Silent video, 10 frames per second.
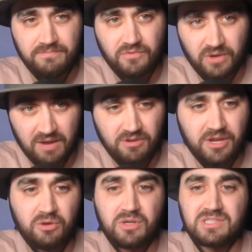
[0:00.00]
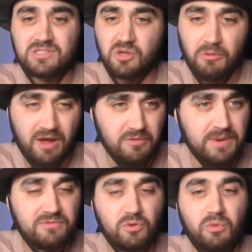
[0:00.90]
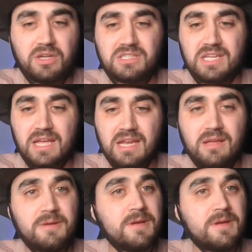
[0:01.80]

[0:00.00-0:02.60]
We're gonna have a lot of questions. So everybody, if you're watching in,